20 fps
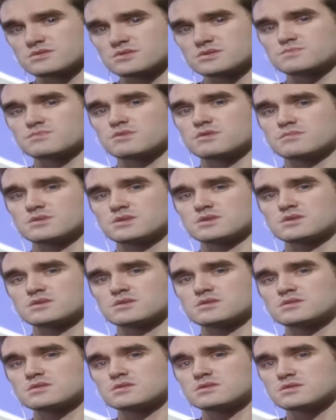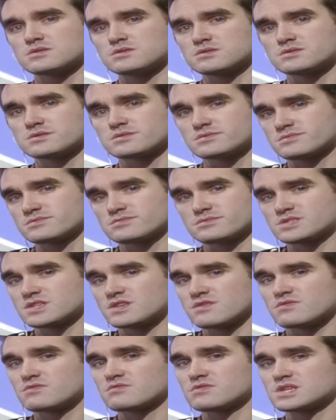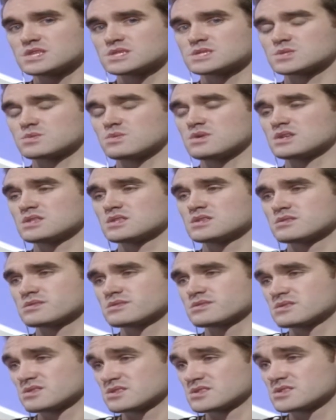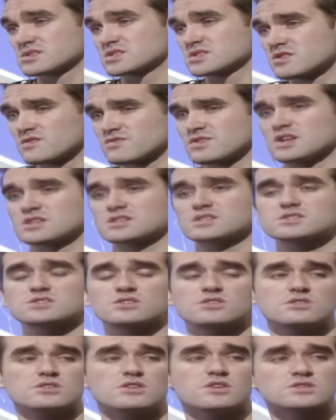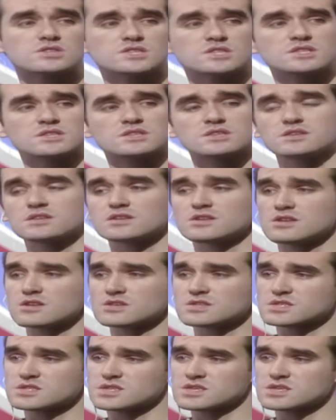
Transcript: there's probably uh, uh, several reasons why the, stuff like this got lost. Why so? Because you're in